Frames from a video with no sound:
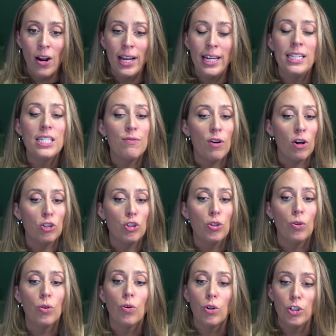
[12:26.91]
in
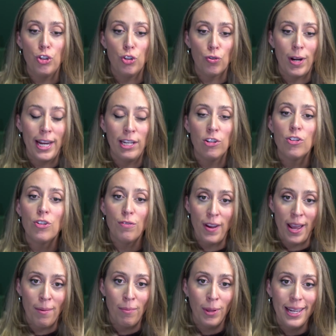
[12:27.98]
dysfunctional or estranged
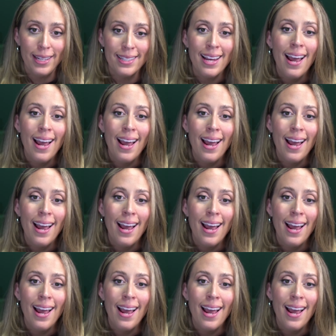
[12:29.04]
families.